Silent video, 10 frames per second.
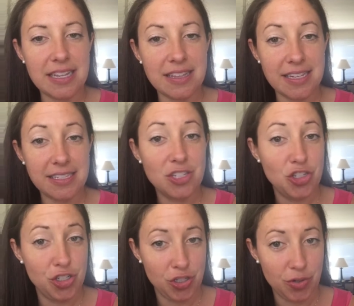This is
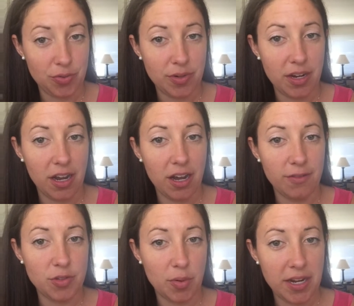June
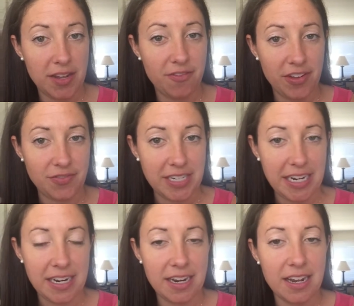of
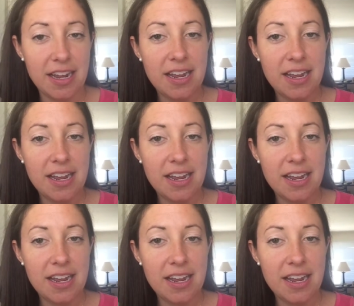2015.